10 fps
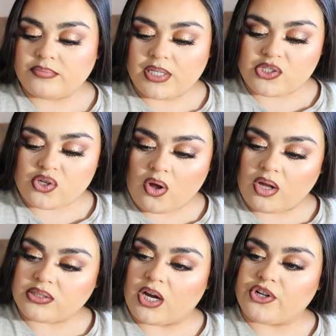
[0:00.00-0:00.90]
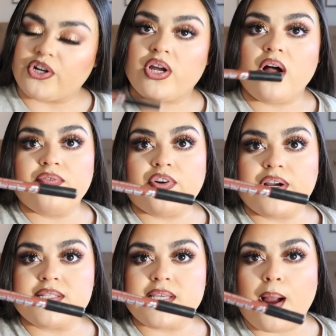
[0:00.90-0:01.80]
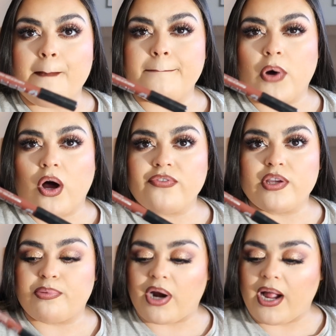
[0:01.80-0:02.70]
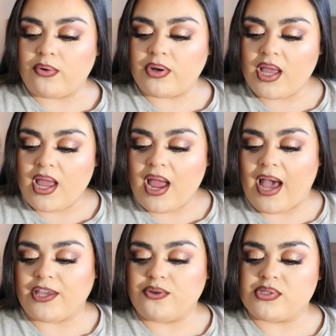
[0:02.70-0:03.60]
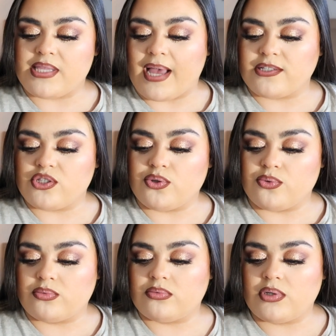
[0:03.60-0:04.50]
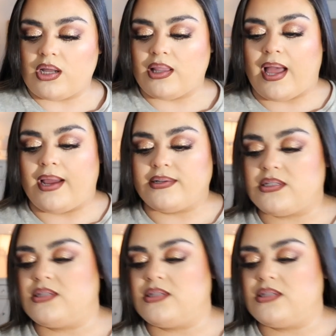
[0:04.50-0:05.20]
It's called Undercover. It's like a mauvey brown. I use that too a lot.